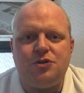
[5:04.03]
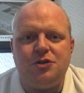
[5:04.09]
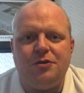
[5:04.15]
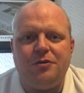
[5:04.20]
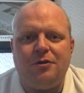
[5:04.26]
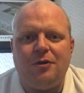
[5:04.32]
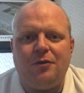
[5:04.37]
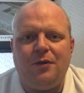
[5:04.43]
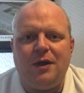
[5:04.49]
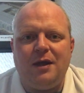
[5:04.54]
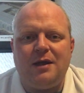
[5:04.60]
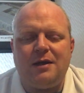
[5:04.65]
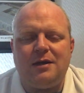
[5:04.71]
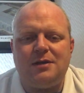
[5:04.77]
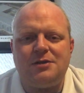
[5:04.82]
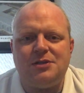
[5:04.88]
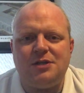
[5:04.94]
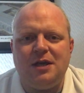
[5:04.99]
during the week
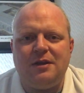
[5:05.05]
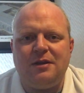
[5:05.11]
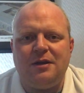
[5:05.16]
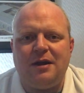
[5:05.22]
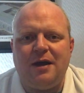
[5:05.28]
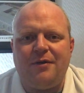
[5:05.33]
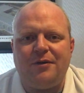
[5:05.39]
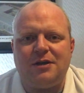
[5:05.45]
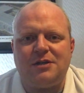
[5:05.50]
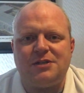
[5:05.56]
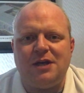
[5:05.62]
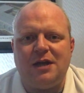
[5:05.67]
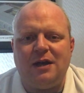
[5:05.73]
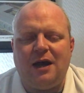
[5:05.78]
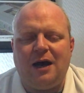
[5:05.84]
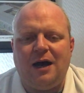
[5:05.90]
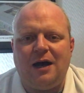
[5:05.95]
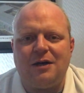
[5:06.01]
saying that Eric
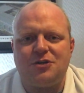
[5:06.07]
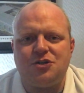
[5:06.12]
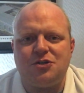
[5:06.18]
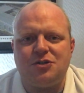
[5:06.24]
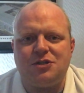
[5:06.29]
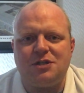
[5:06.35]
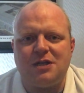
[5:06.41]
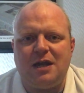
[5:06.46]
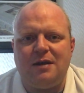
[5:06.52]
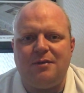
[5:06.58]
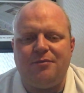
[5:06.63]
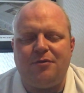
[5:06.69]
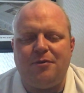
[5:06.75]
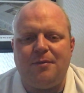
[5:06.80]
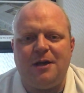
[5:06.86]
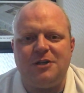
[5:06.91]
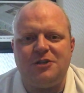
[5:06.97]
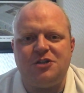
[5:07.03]
Ten Hag should sign him
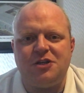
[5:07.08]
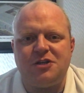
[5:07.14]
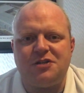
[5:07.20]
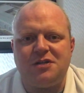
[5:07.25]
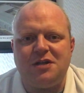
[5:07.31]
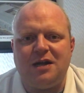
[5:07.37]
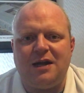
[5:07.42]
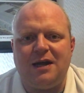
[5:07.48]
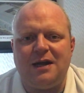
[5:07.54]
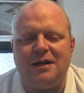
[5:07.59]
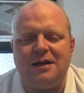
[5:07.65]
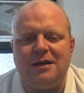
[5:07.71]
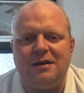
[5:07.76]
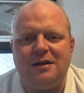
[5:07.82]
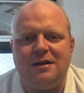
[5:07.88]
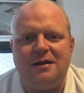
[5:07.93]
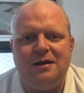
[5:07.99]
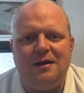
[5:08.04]
for Manchester
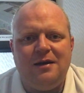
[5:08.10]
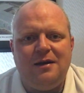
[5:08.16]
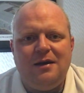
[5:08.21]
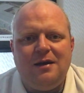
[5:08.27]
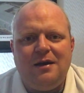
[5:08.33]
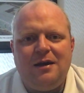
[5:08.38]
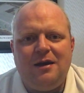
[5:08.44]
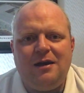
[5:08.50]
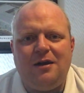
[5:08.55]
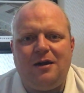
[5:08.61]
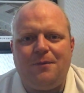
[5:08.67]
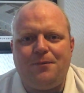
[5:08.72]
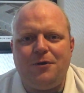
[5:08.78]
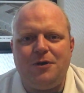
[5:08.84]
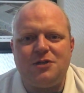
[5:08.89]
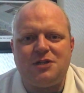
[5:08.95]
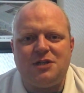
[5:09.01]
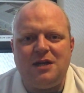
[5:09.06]
United, and
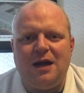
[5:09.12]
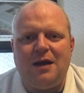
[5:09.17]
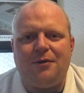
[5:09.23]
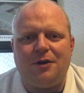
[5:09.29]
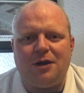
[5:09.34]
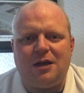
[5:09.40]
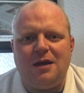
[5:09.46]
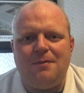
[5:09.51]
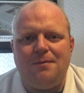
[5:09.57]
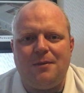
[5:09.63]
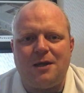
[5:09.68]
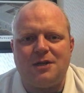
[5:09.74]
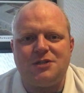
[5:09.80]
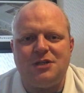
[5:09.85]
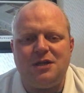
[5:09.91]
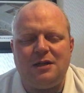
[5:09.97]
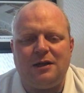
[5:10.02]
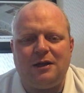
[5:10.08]
personally I want to keep
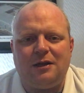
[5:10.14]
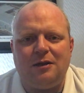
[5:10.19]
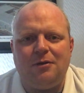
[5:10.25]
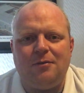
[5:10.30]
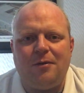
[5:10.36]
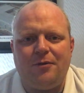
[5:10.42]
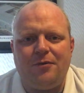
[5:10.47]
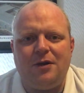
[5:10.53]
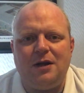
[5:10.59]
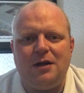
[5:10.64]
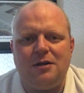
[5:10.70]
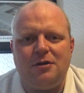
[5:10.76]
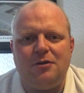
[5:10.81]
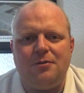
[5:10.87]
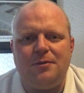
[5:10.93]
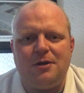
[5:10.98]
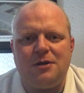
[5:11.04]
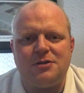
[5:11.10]
Maxi at the club. I really
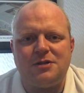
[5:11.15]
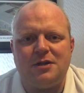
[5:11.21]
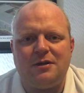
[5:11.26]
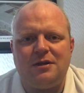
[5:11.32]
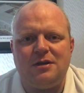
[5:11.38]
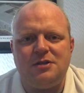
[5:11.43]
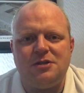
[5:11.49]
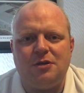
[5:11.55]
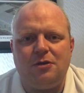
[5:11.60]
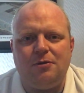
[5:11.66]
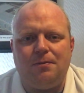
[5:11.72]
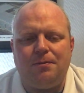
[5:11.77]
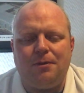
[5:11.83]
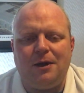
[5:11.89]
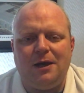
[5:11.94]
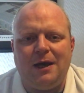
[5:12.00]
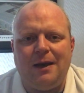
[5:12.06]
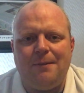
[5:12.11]
do, because I think he's a good
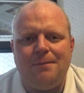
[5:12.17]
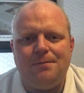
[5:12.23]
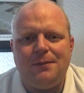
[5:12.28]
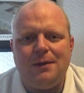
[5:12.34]
player.